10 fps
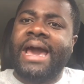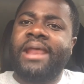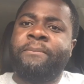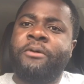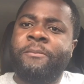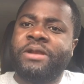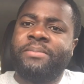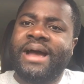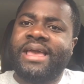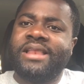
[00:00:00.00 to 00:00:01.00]
property
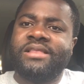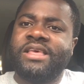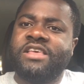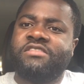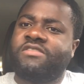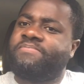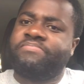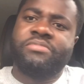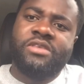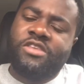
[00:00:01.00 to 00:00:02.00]
market is
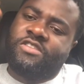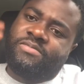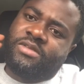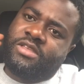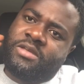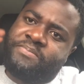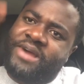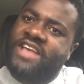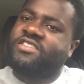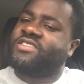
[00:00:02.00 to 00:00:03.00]
the
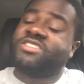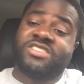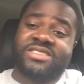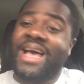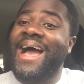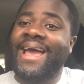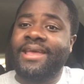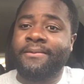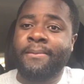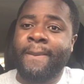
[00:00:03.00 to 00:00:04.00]
prices are just high,
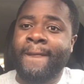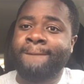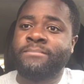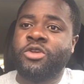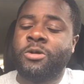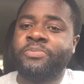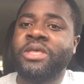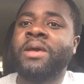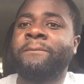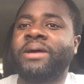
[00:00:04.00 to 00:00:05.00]
you know.
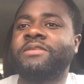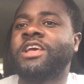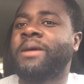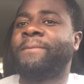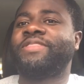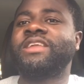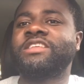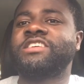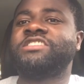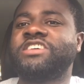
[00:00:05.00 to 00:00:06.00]
But
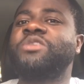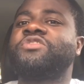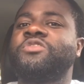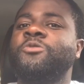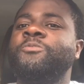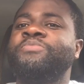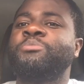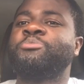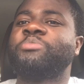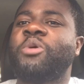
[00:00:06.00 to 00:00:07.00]
then it tells you,
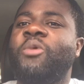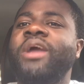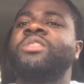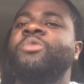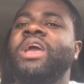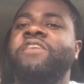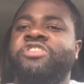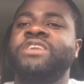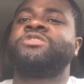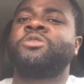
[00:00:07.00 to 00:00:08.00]
why do we have
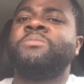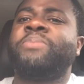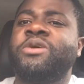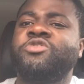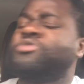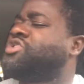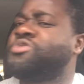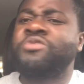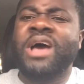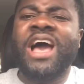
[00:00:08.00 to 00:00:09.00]
shanty compounds? We
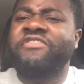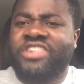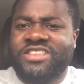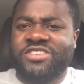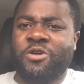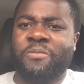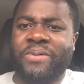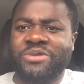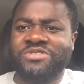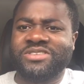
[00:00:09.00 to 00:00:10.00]
shouldn't have shanty
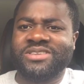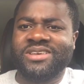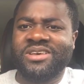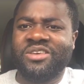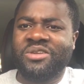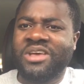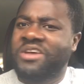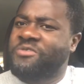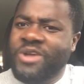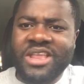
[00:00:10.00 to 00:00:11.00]
compounds. You know,
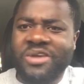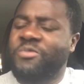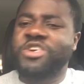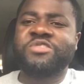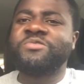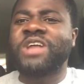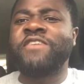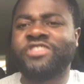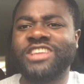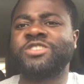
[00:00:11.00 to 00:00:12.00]
really, we shouldn't
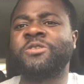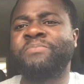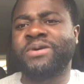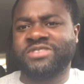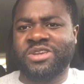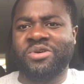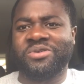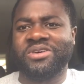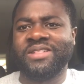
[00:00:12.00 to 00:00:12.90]
have shanty compounds at all.